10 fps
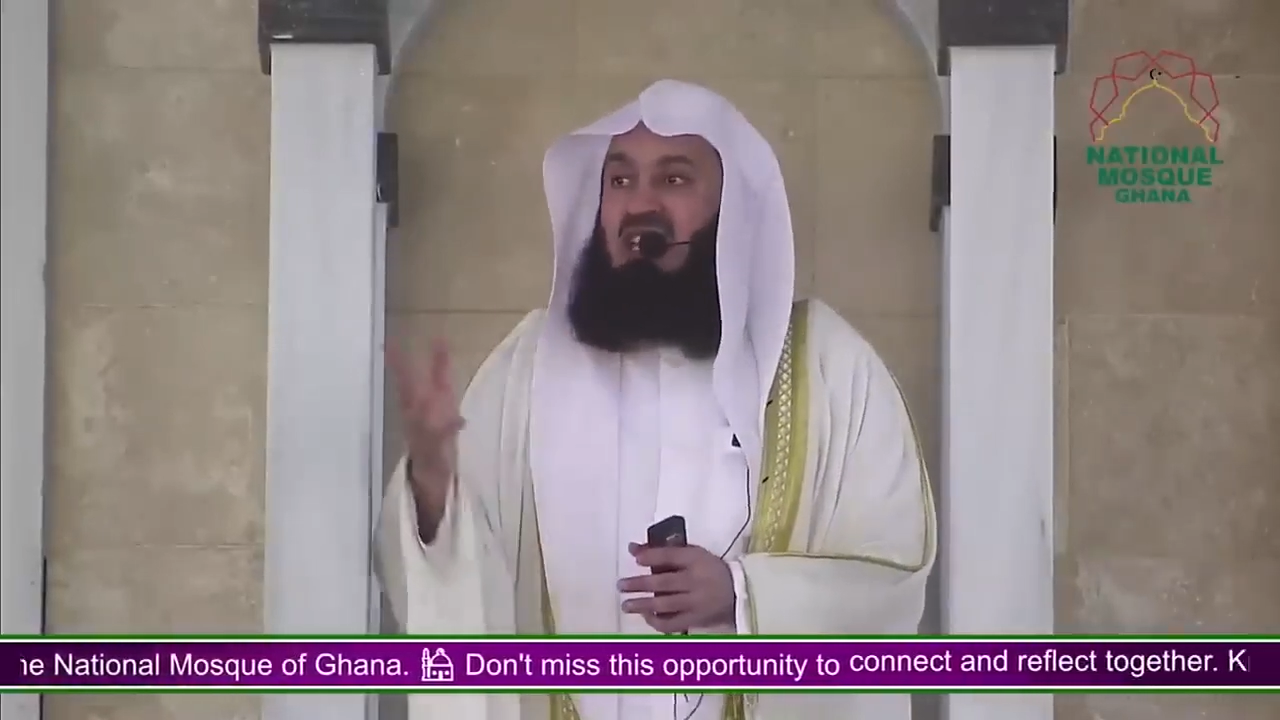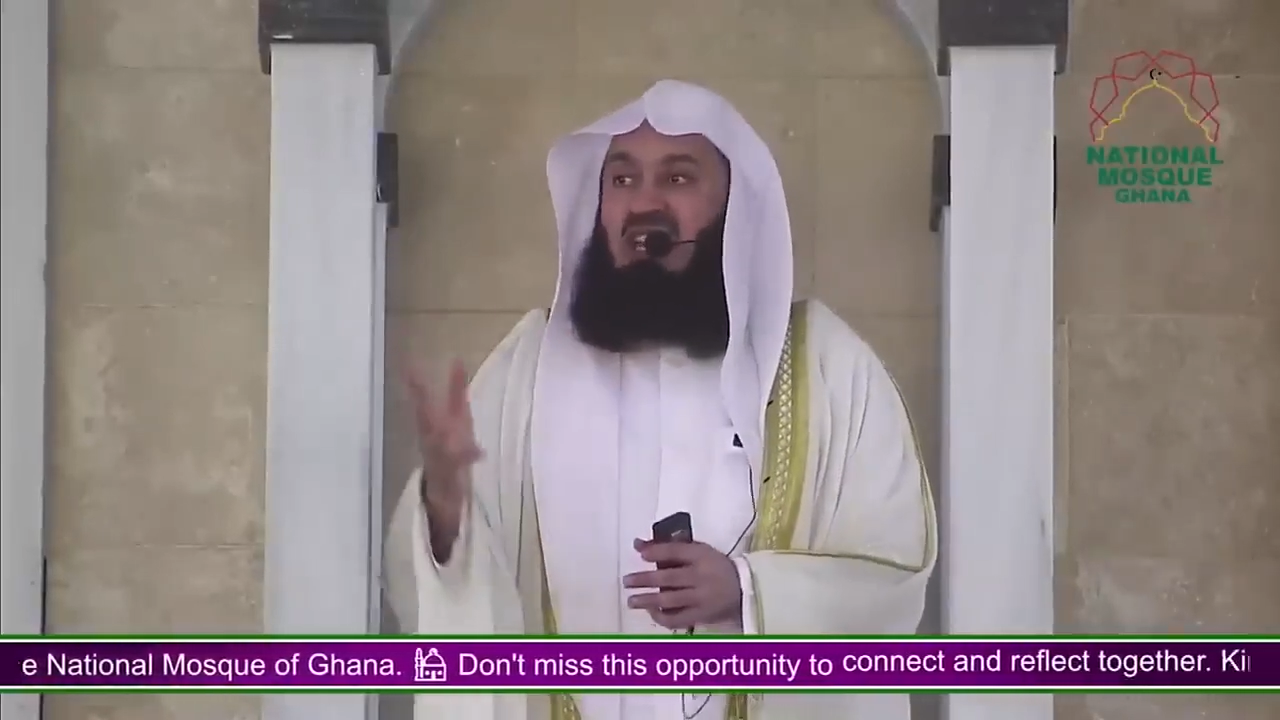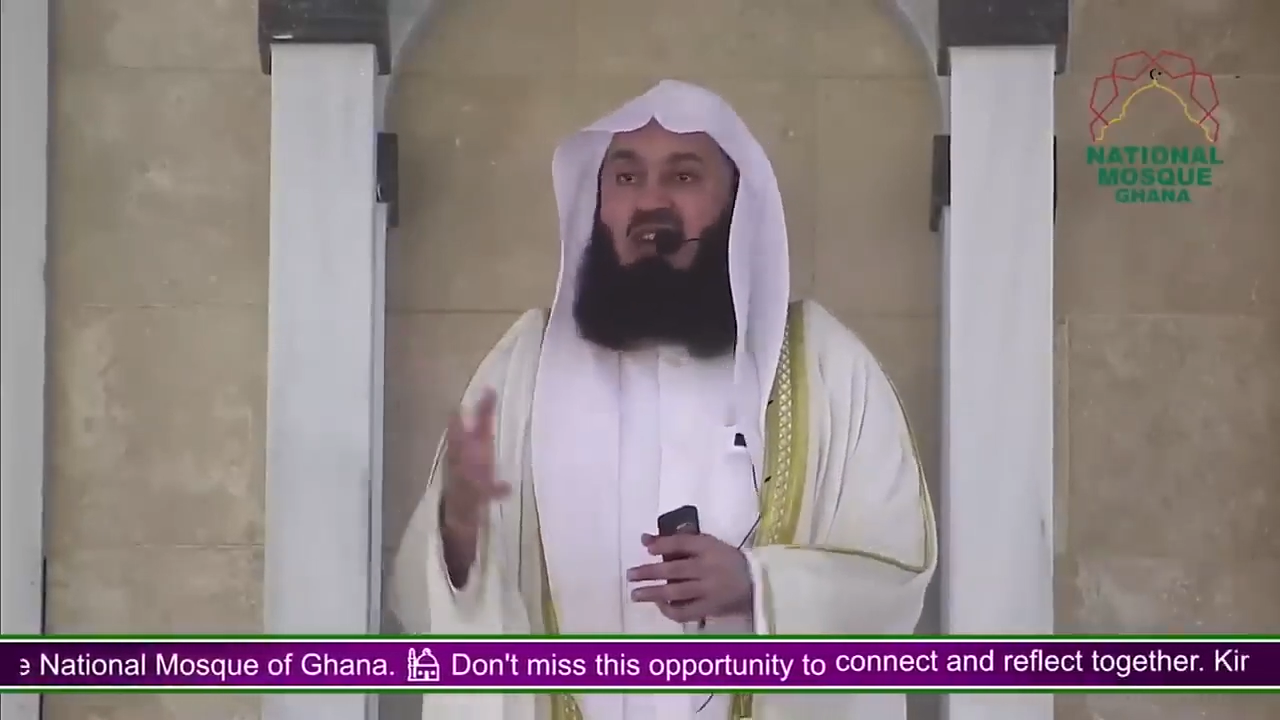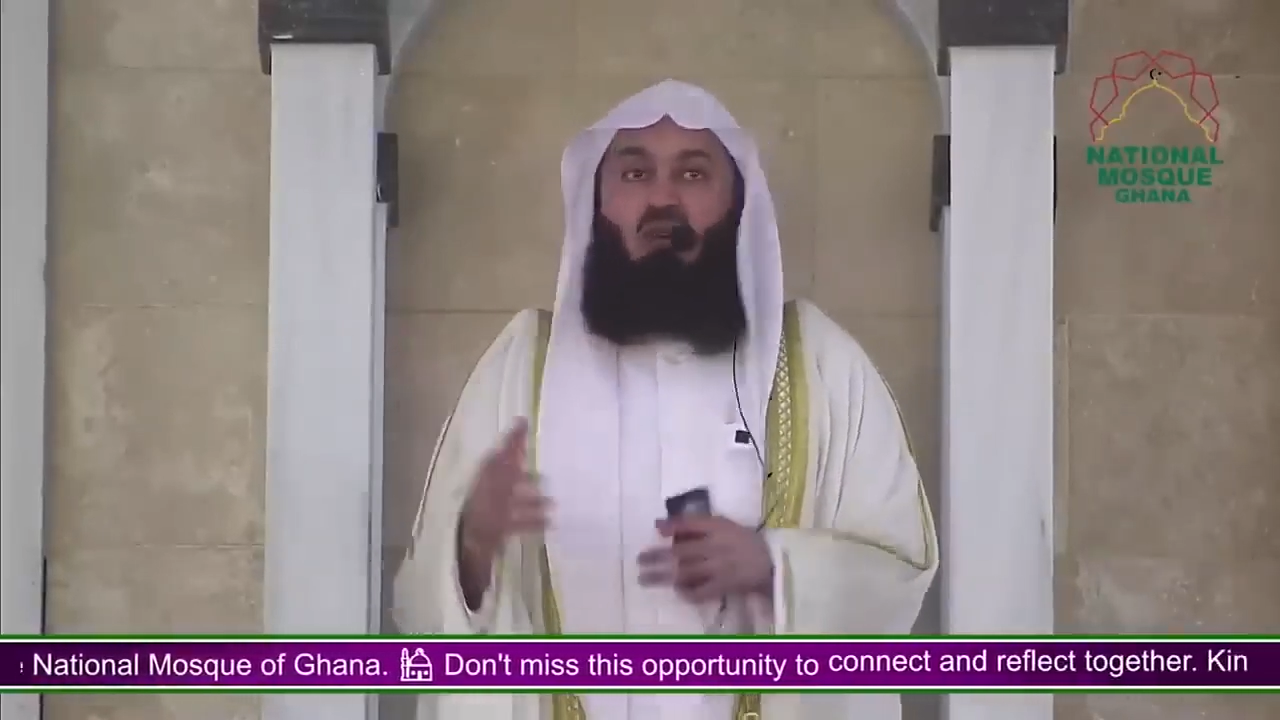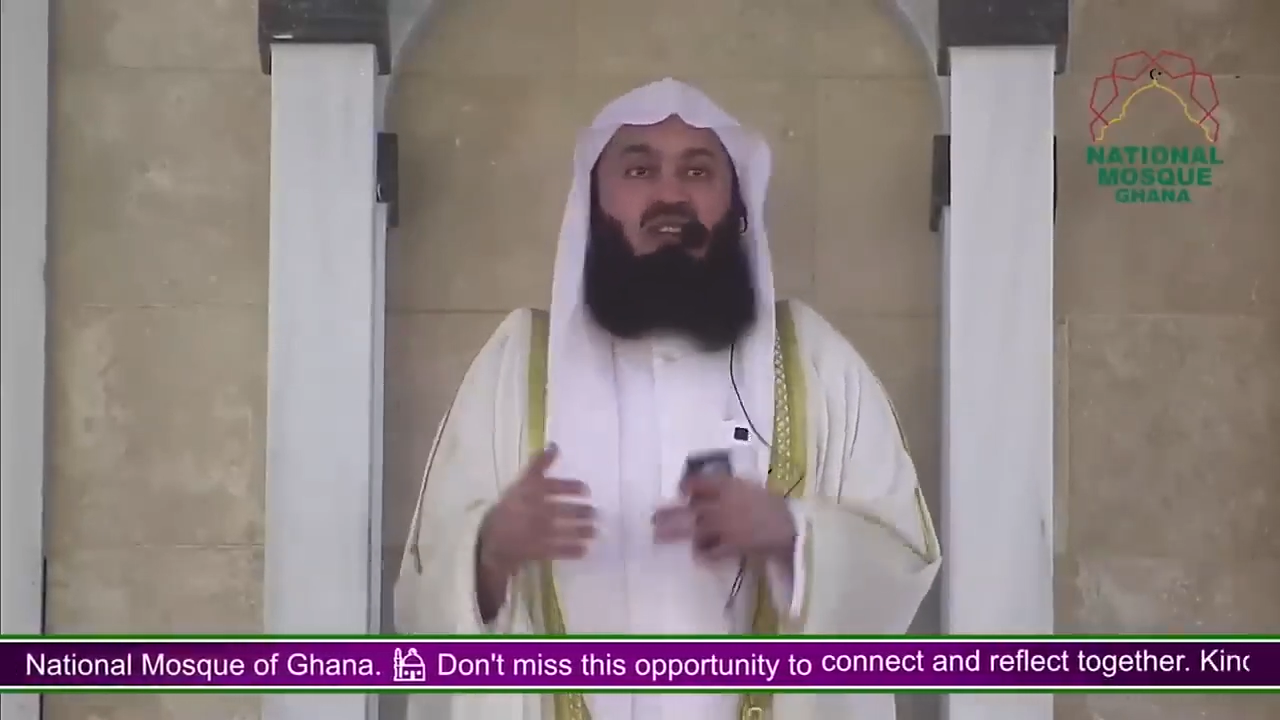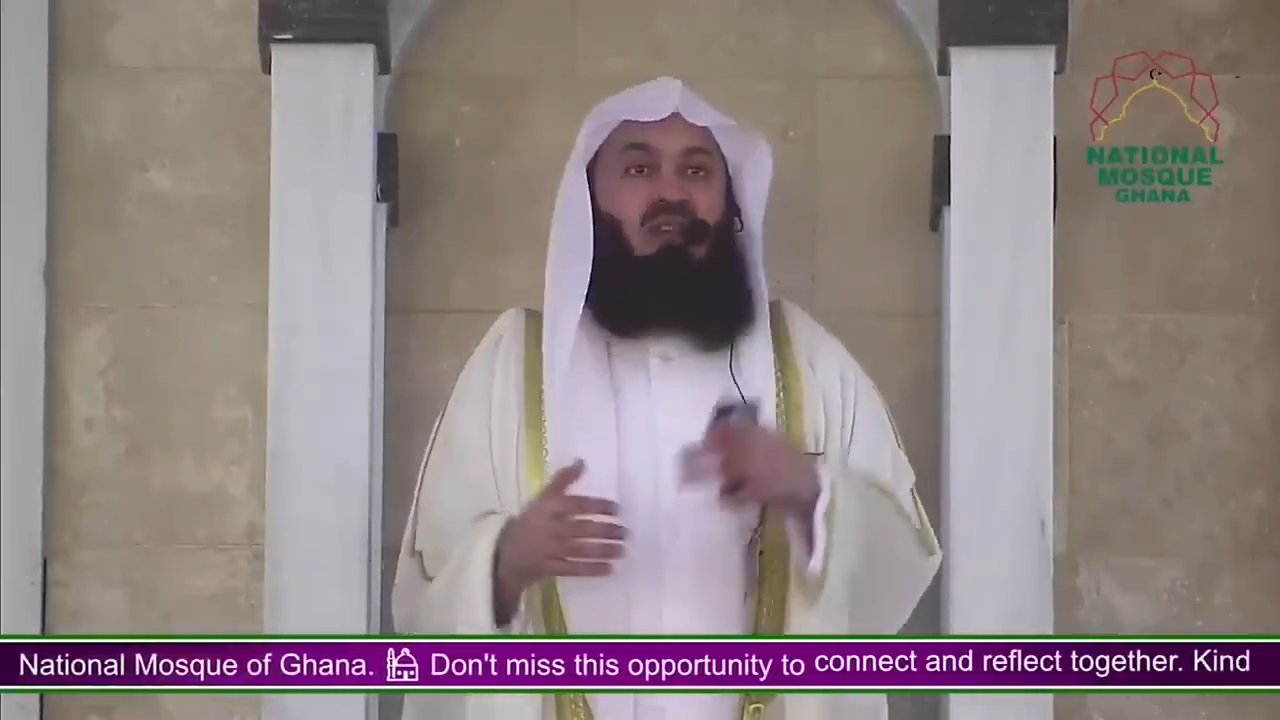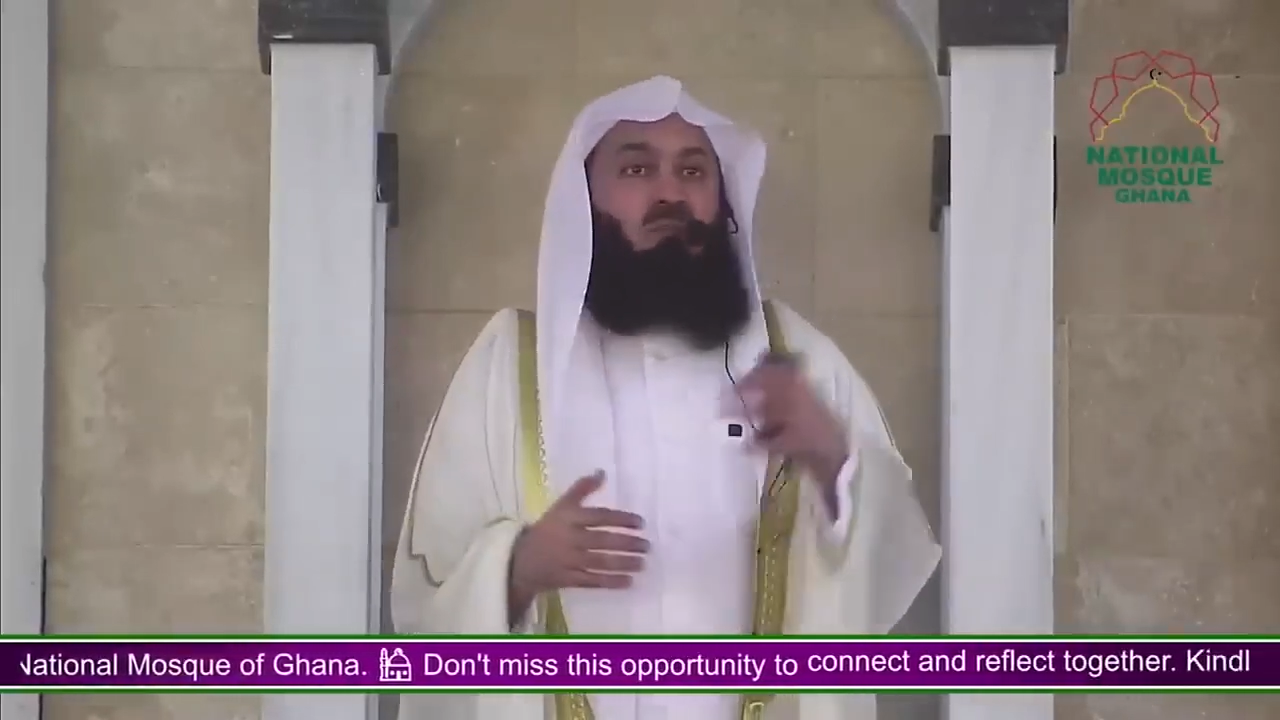deal or